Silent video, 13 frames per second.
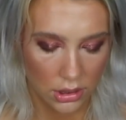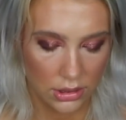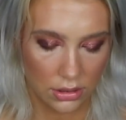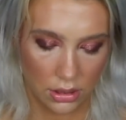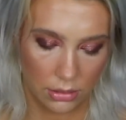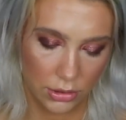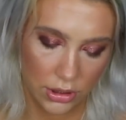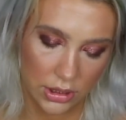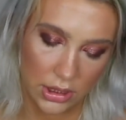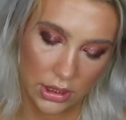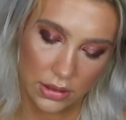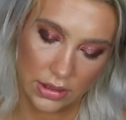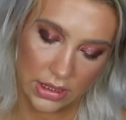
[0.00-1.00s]
So I'm just
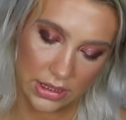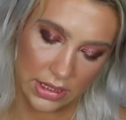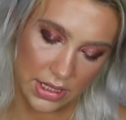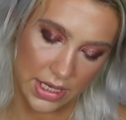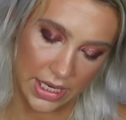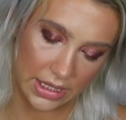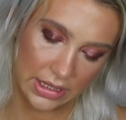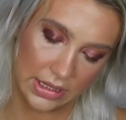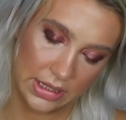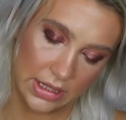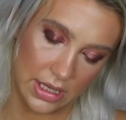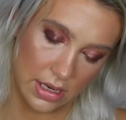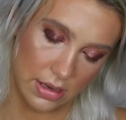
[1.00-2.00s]
going to use this
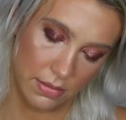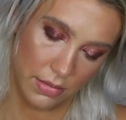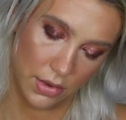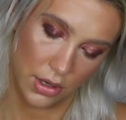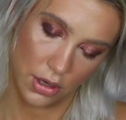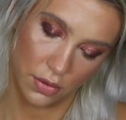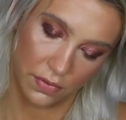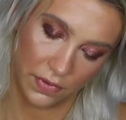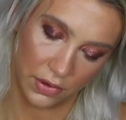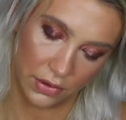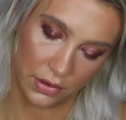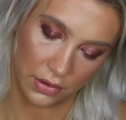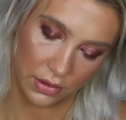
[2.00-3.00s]
NYX No
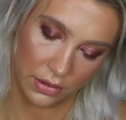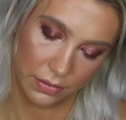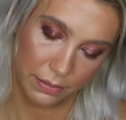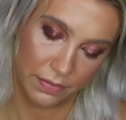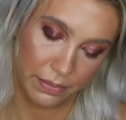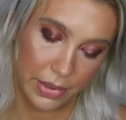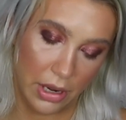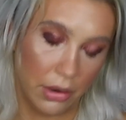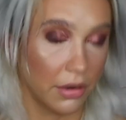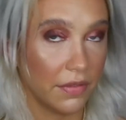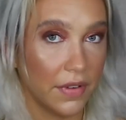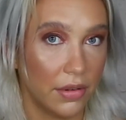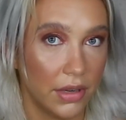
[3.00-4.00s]
Filter
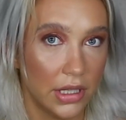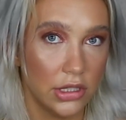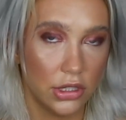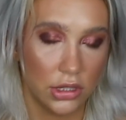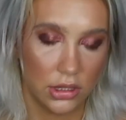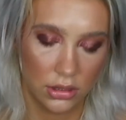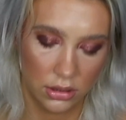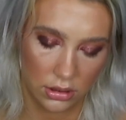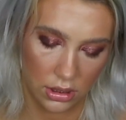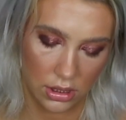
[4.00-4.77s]
Powder Foundation.